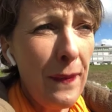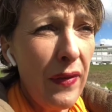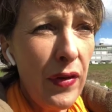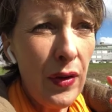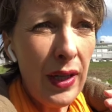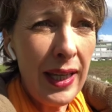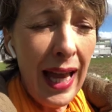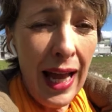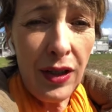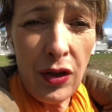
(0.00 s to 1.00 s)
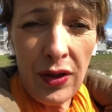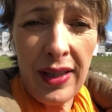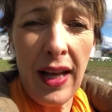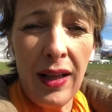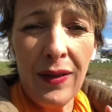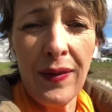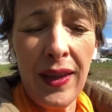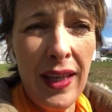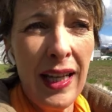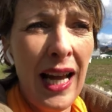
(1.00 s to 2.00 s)
If you can catch yourself
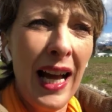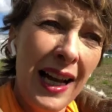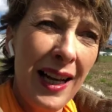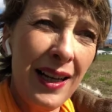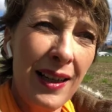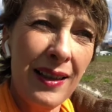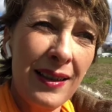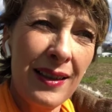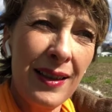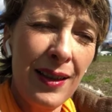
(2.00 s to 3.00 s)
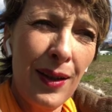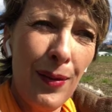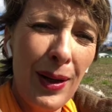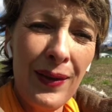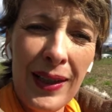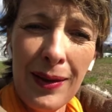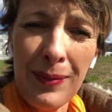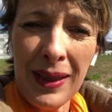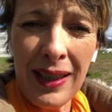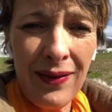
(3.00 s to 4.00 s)
and think, huh, what if I didn't
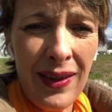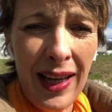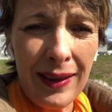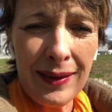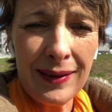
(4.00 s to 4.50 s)
believe that